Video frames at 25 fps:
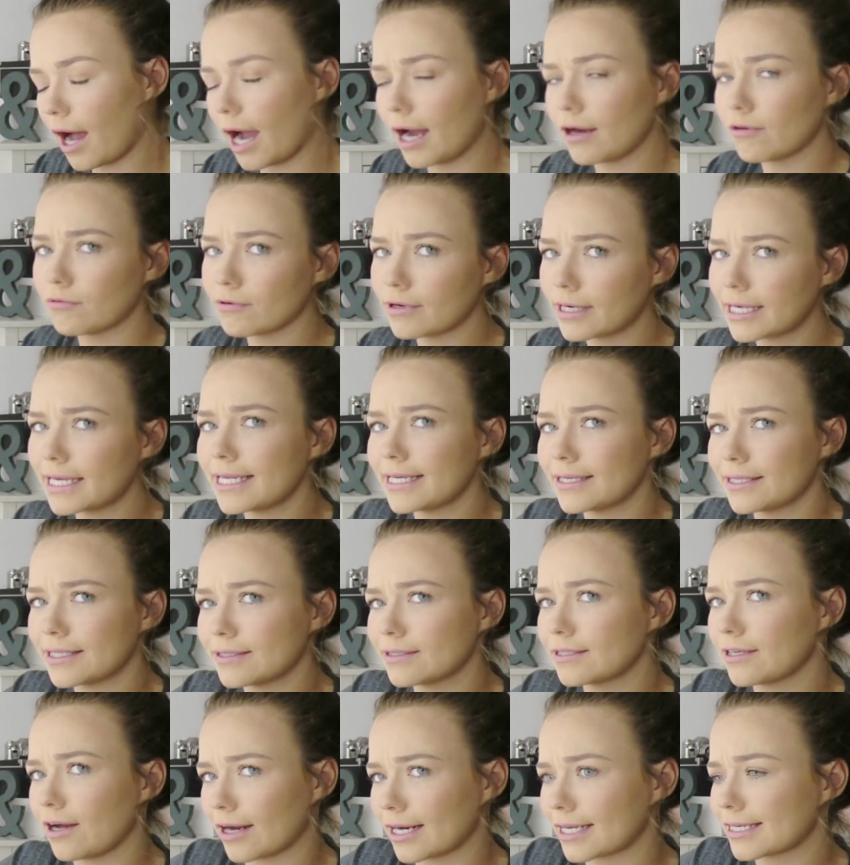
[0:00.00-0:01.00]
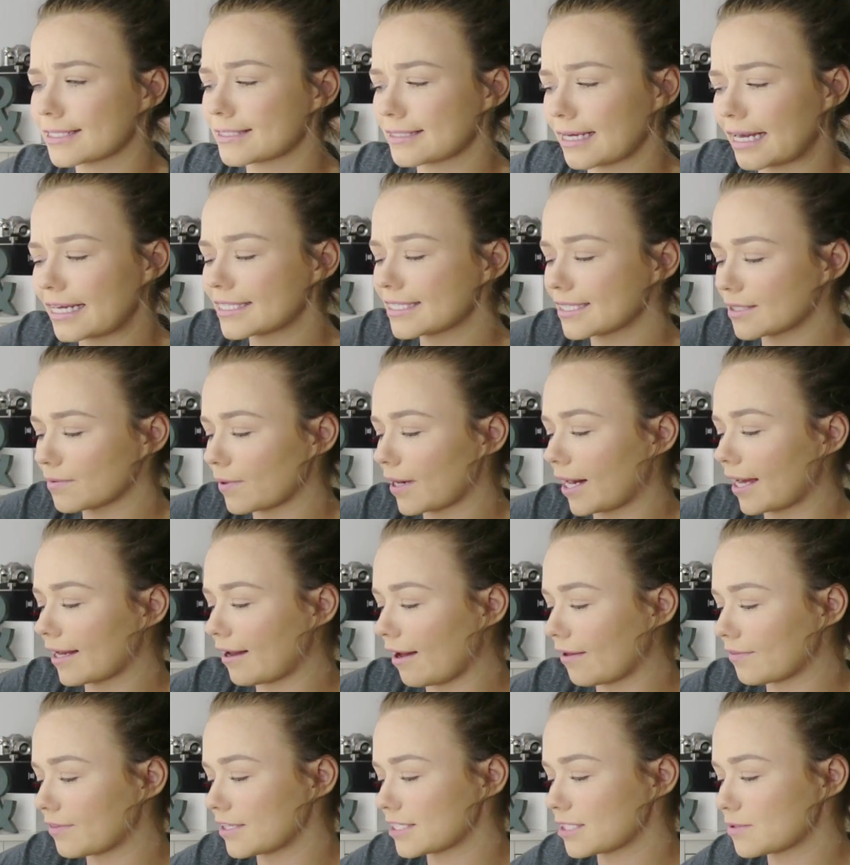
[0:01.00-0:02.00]
I really got excited when I
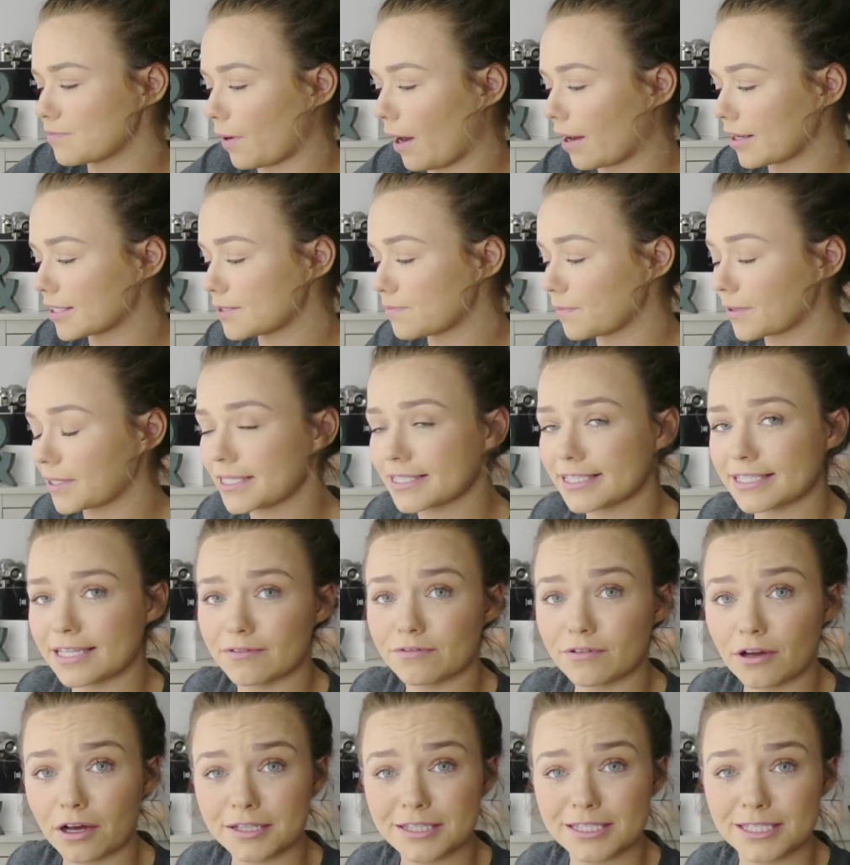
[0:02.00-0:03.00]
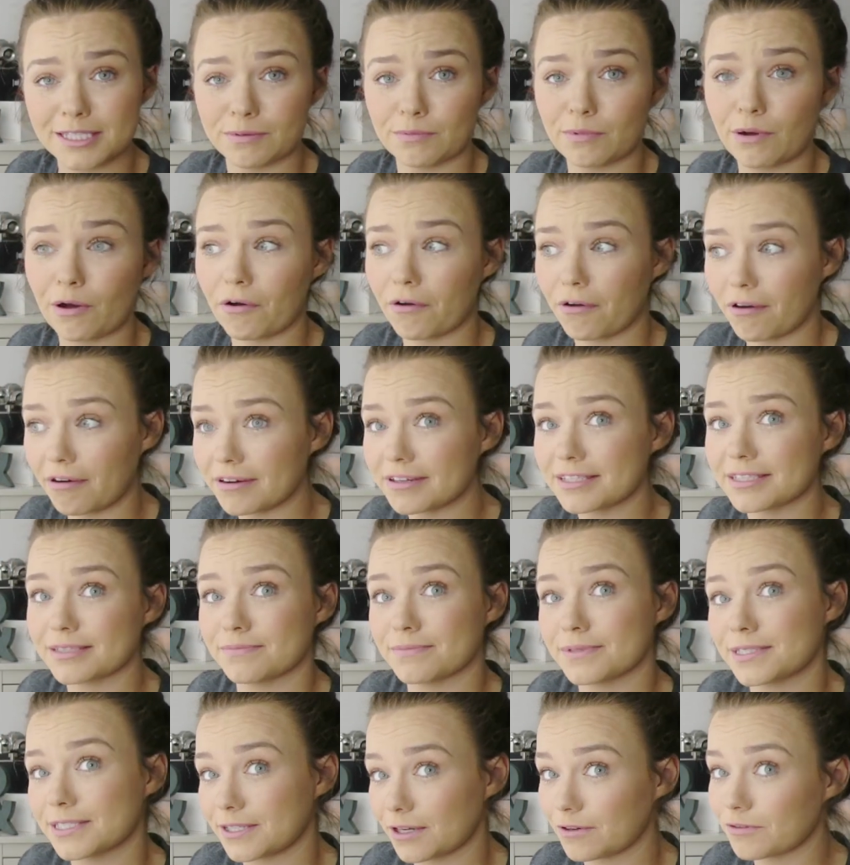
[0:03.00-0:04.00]
got this box because they've got some
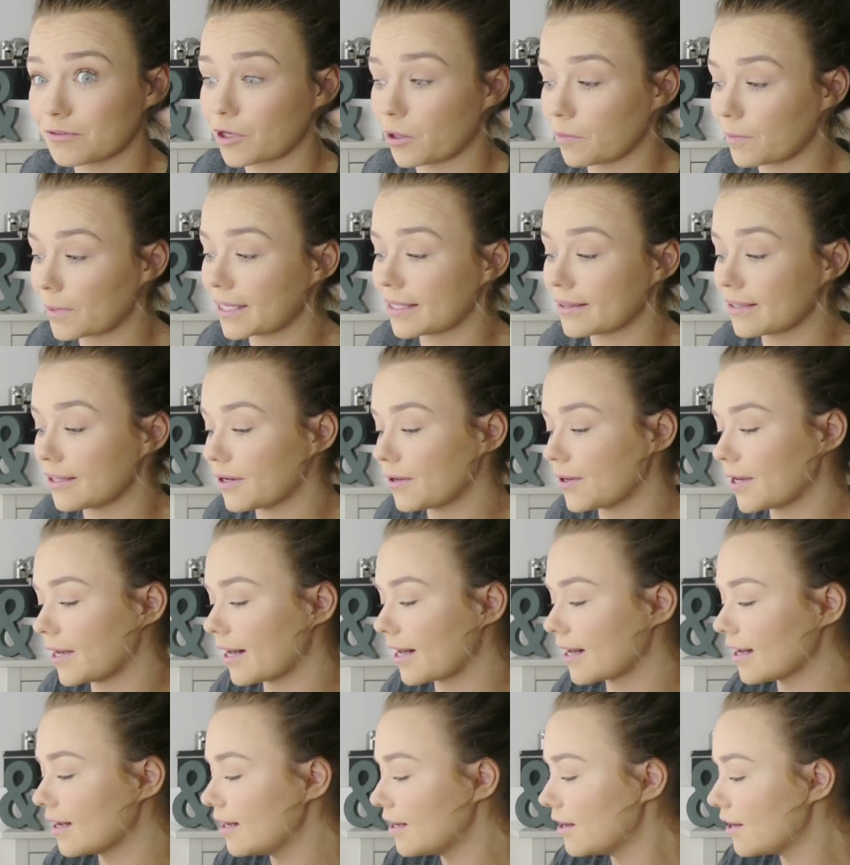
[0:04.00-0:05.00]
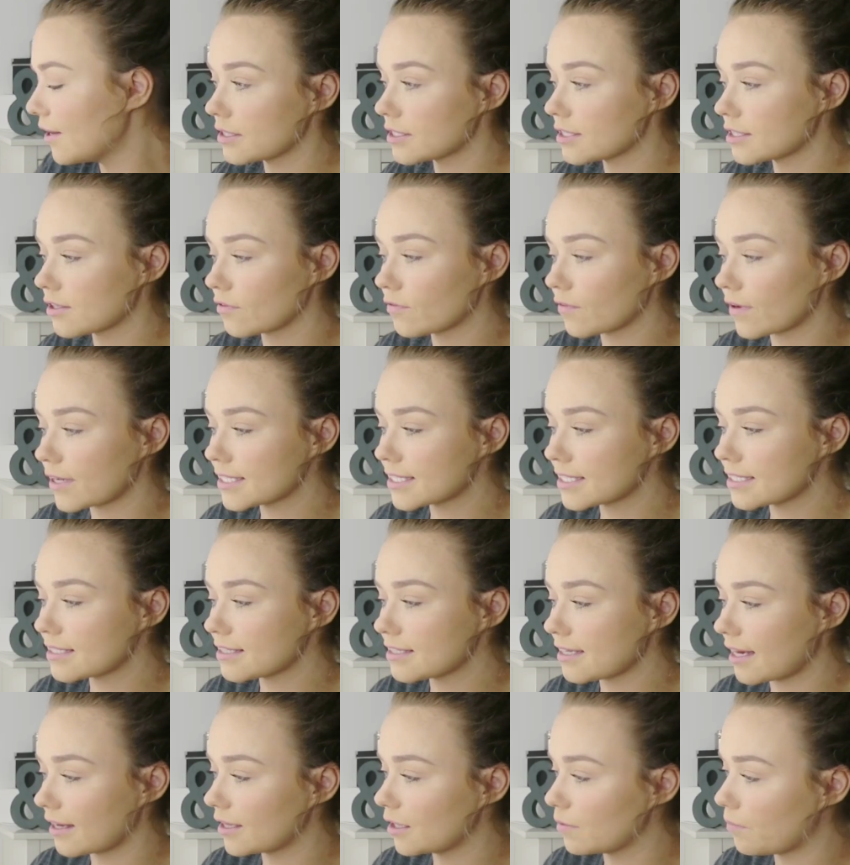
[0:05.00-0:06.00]
awesome stuff coming in the new year. So first
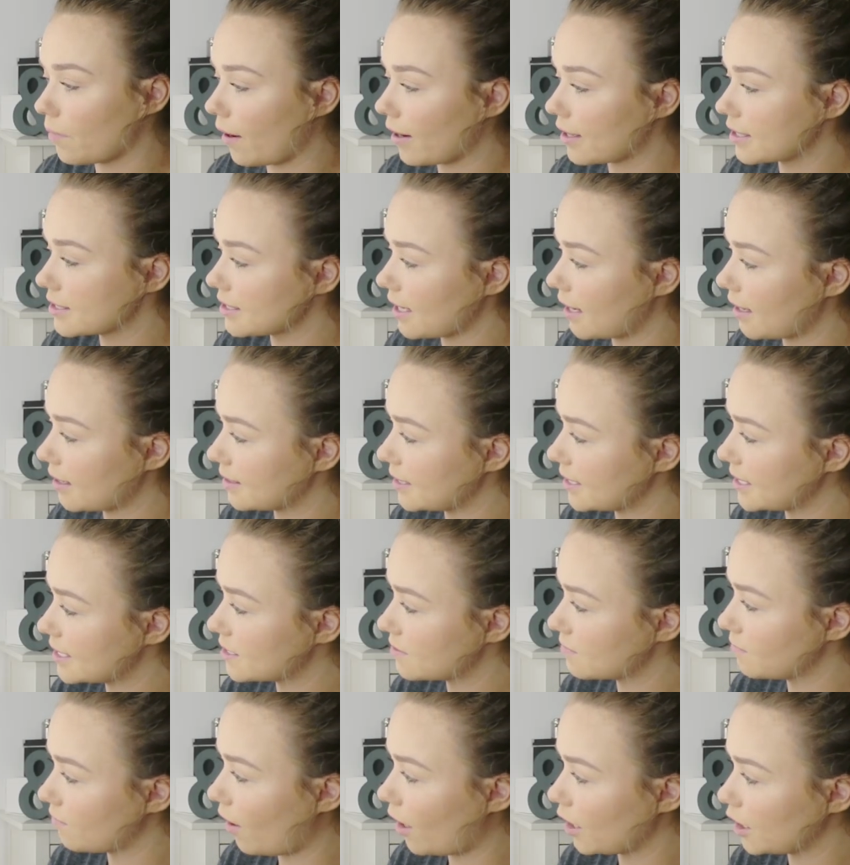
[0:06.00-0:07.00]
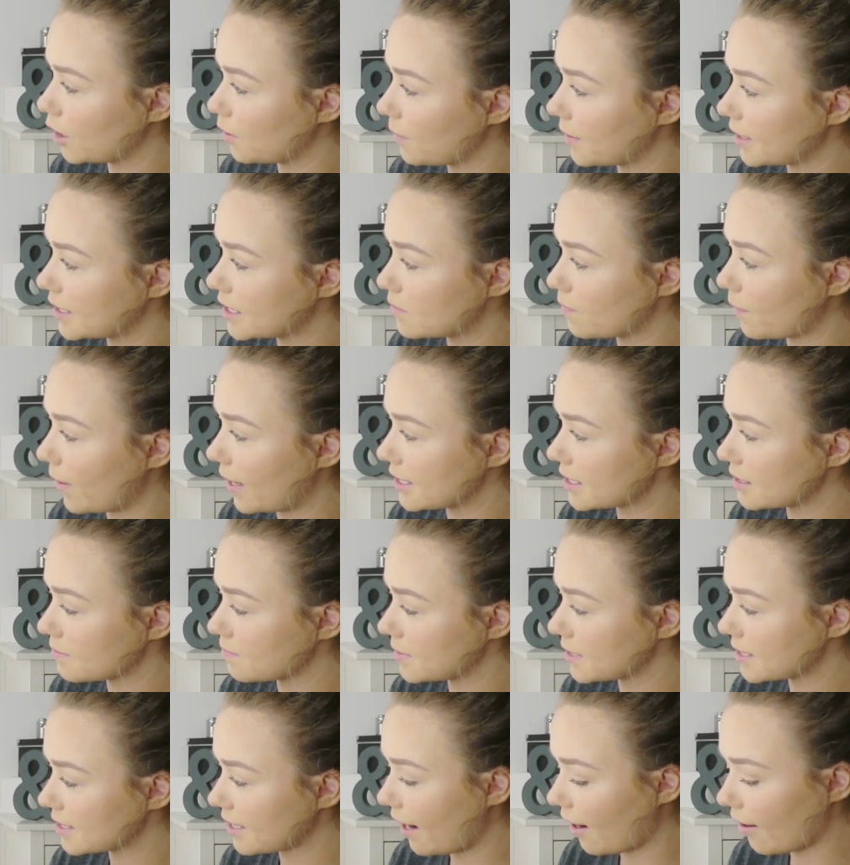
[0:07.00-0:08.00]
inside the box are these Volume Express
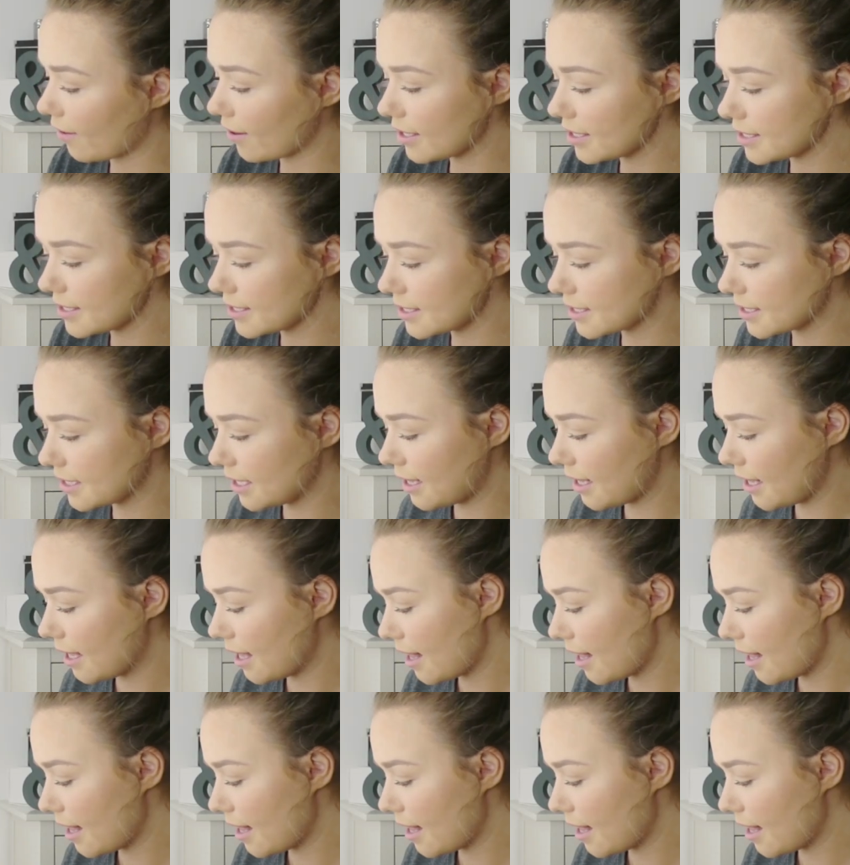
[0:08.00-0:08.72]
mascaras.